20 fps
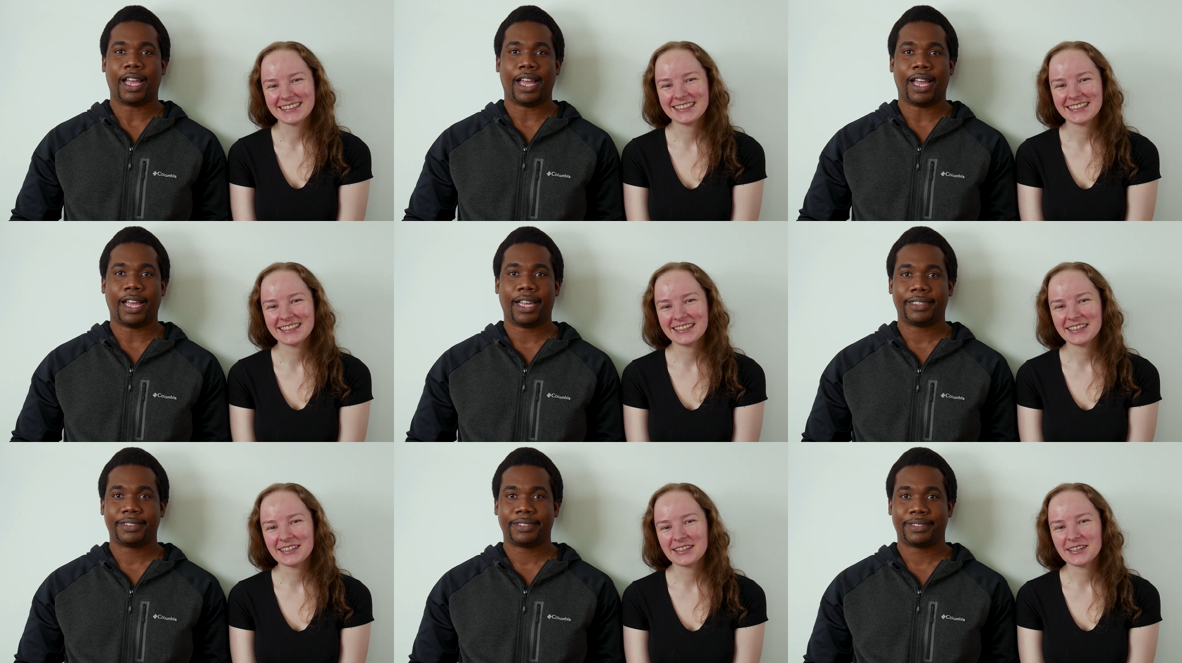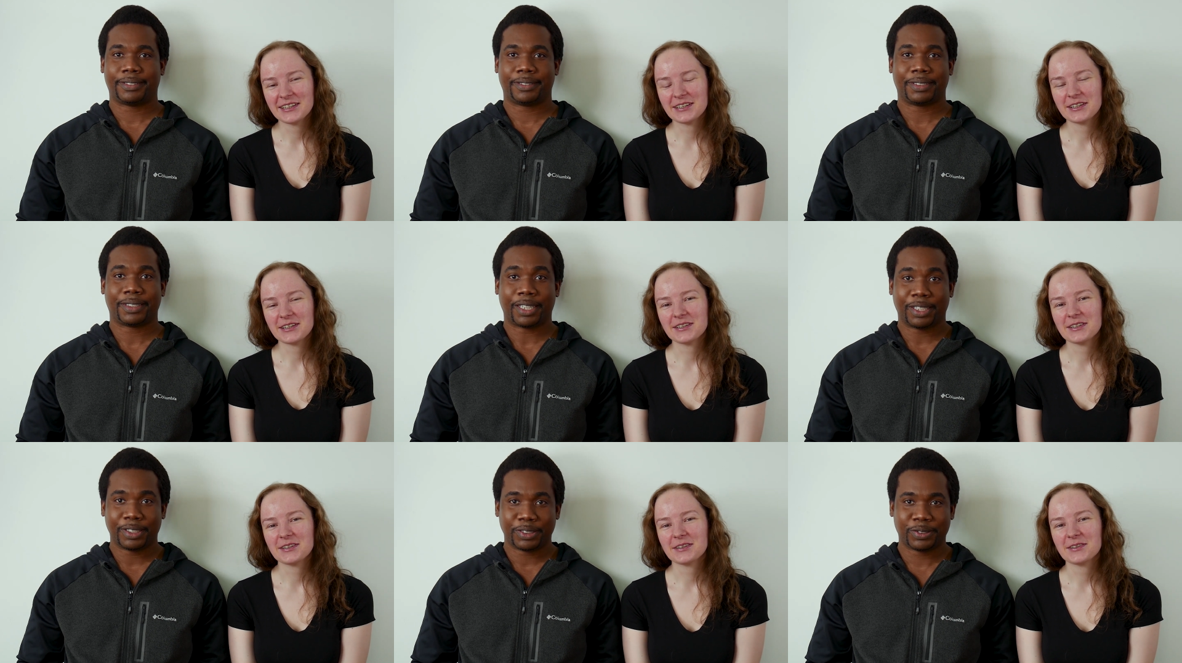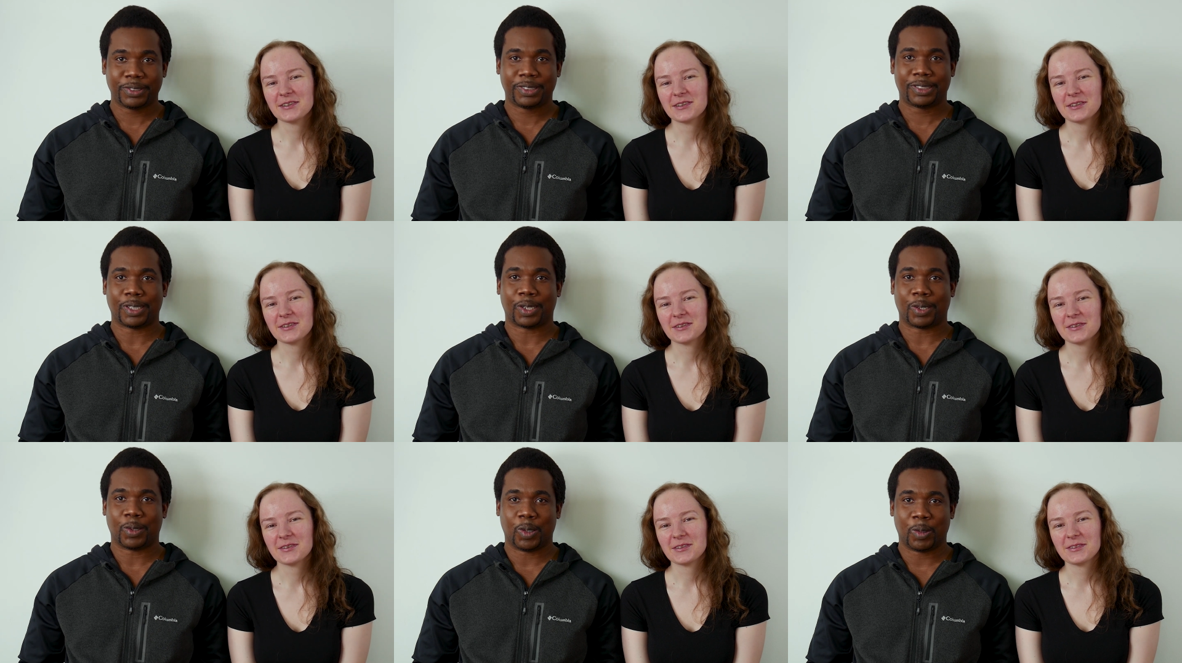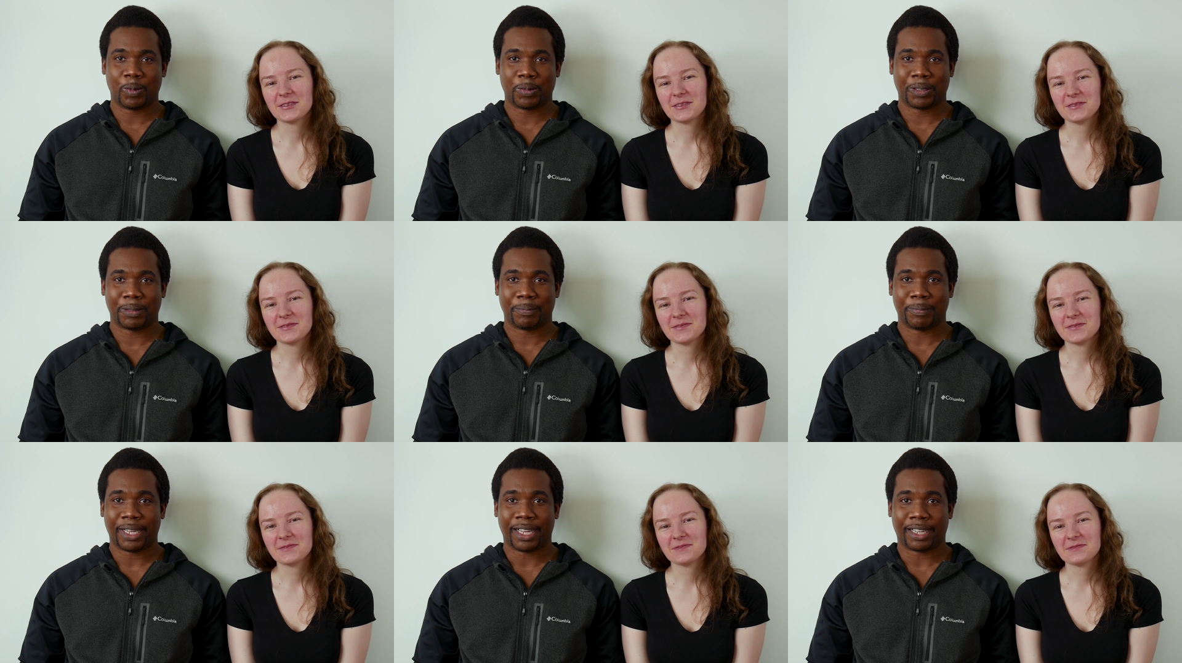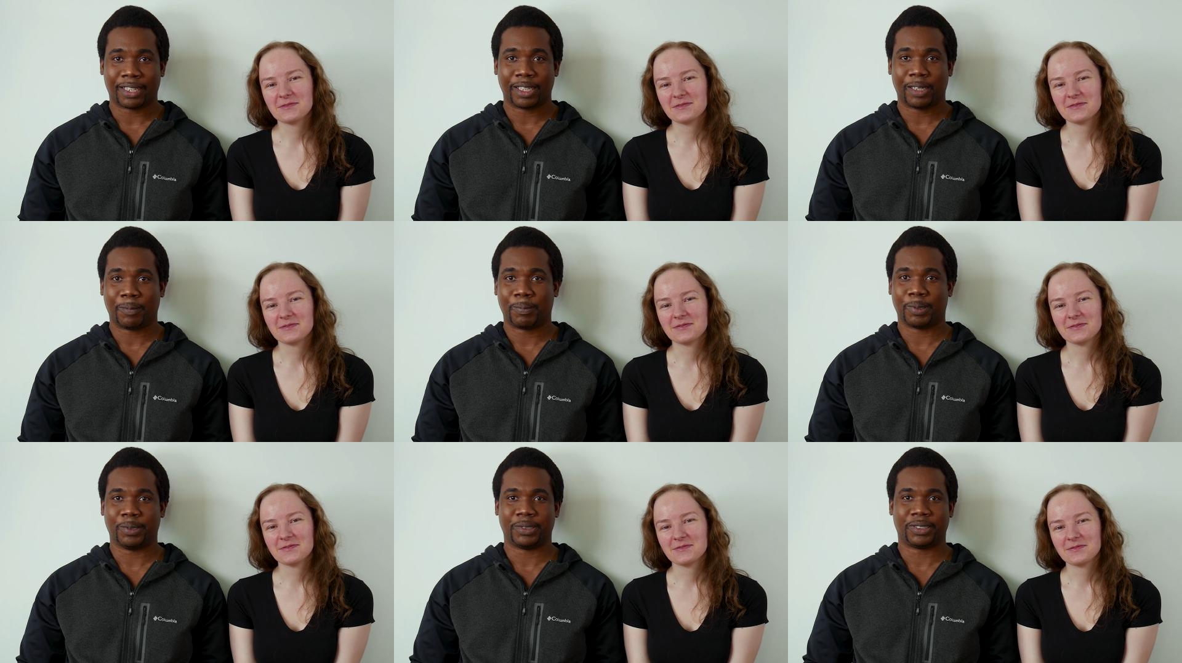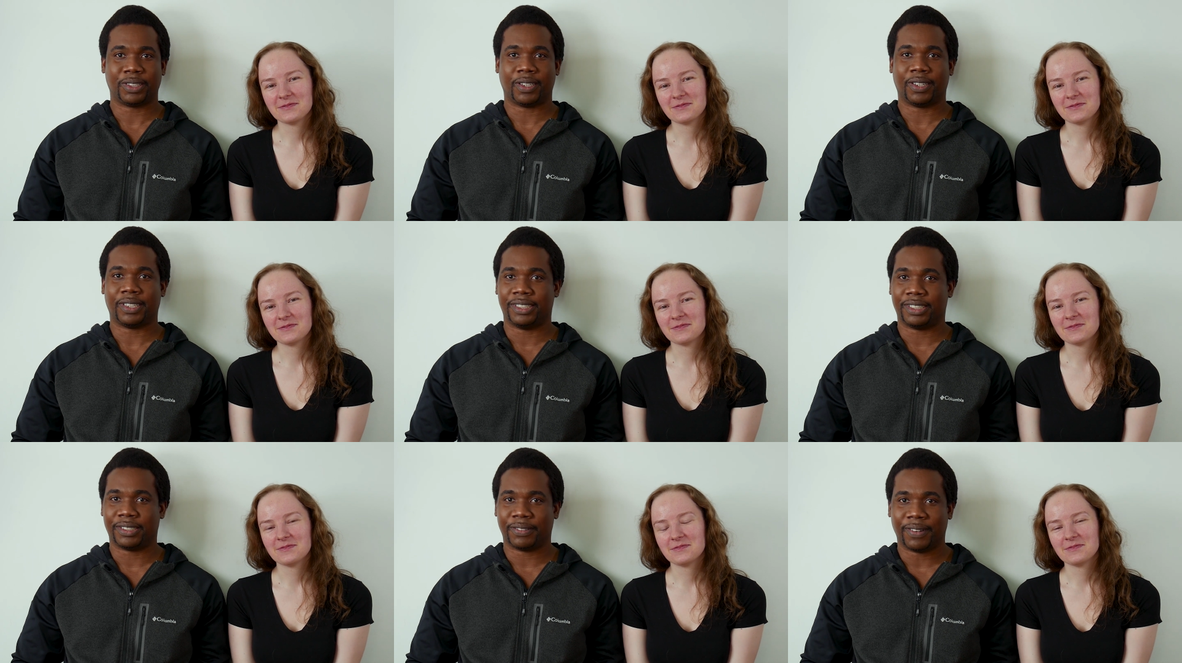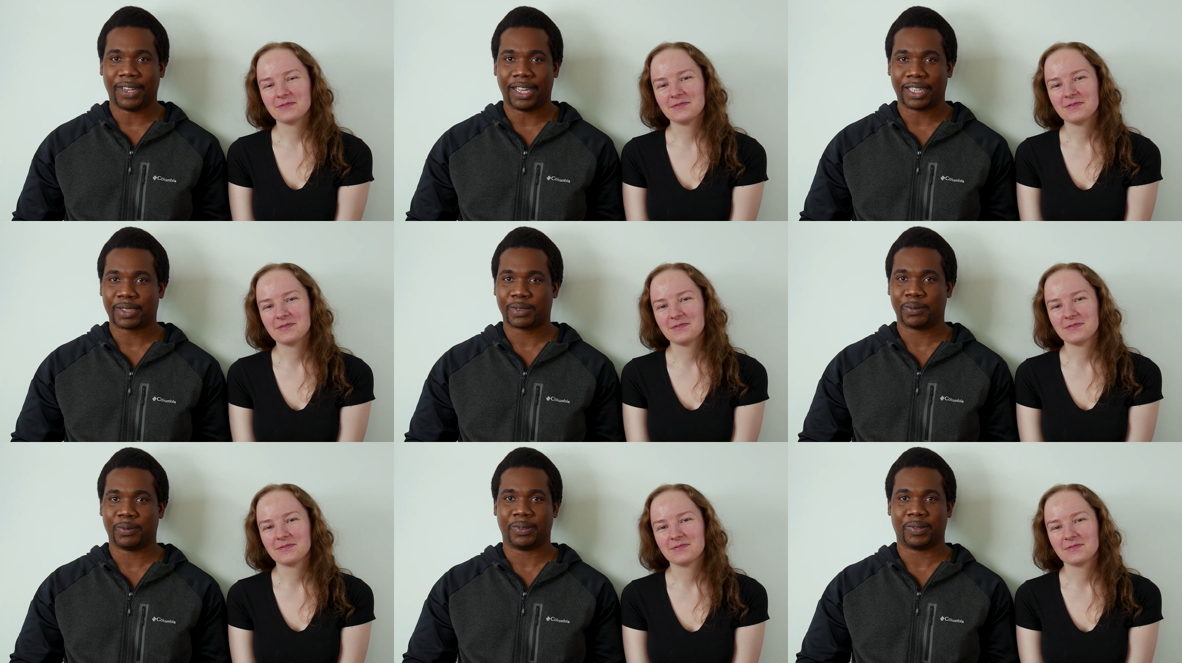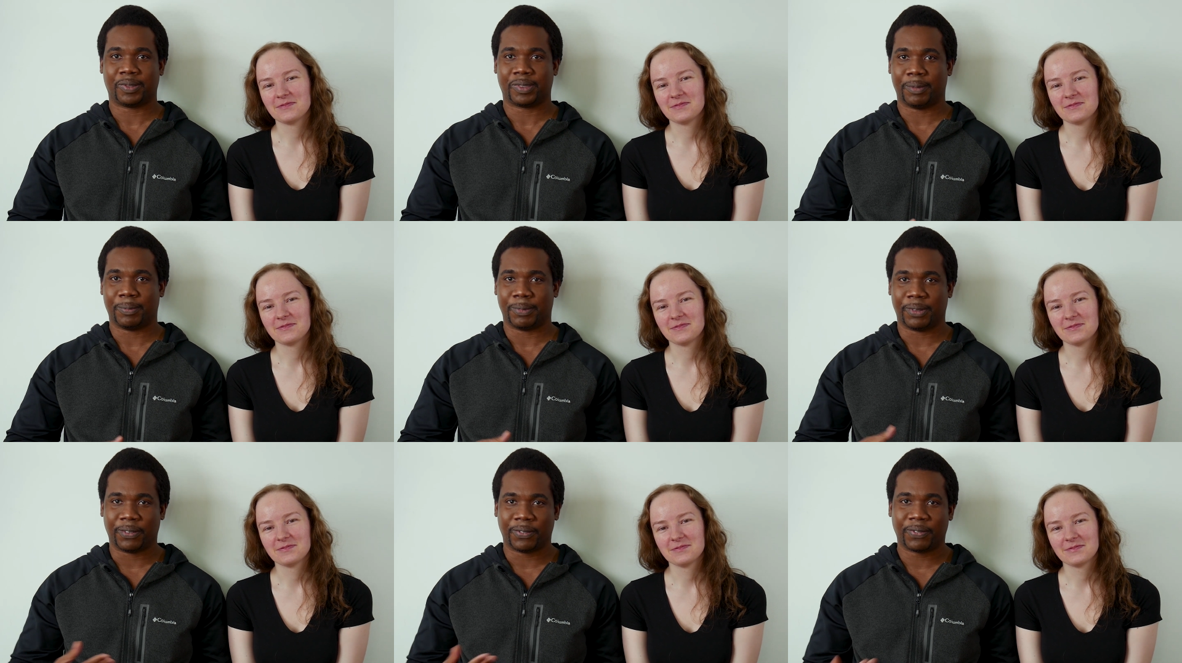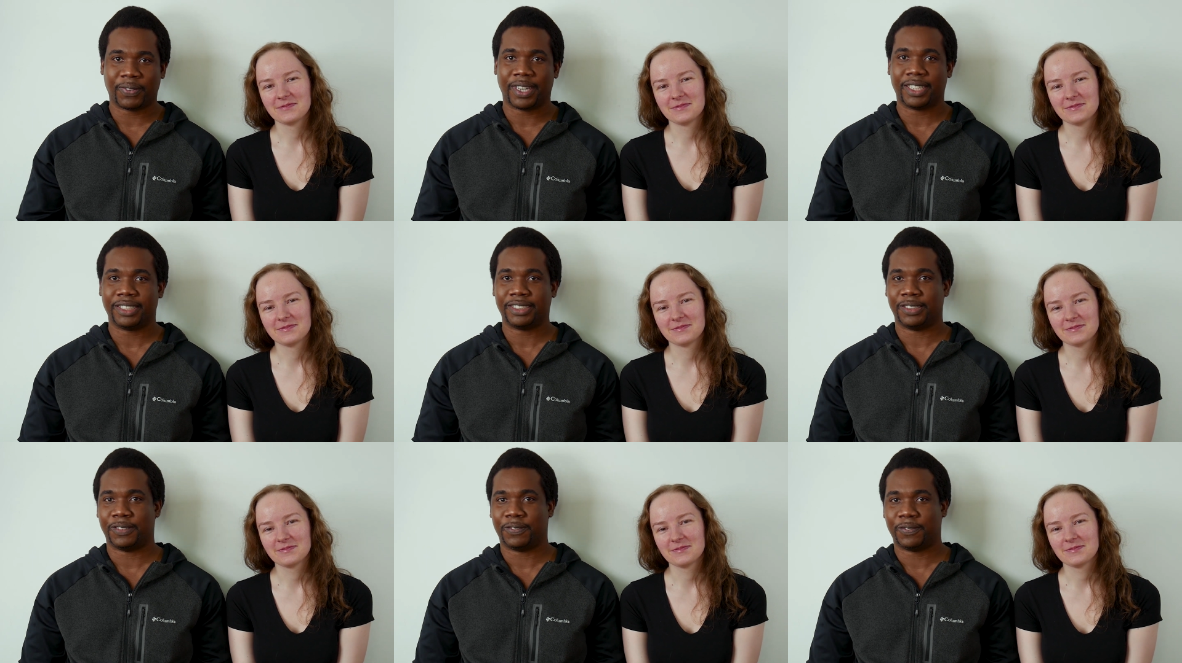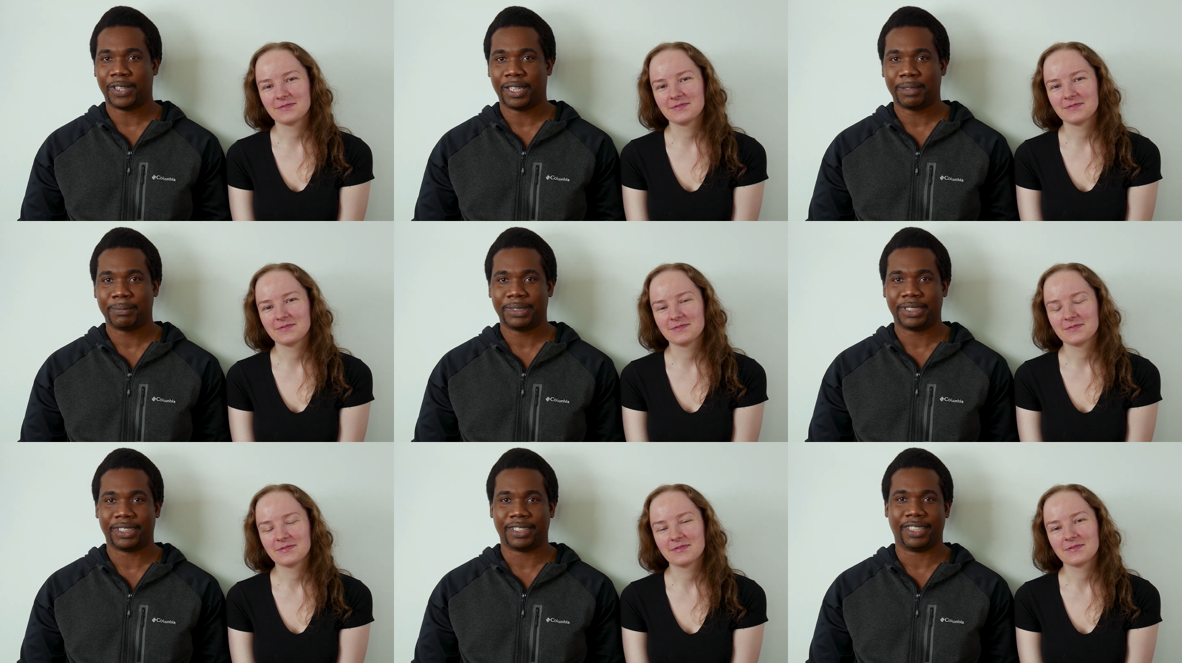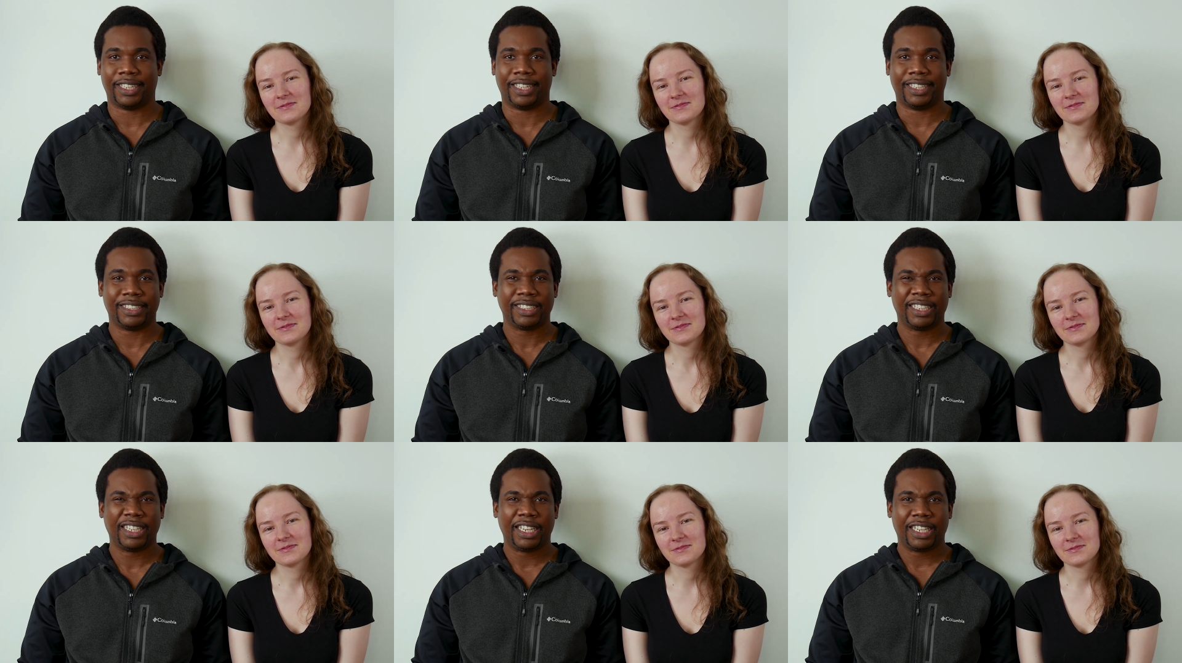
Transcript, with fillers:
Speaker 1: as the country start opening back up or you start interacting with your friends and family again,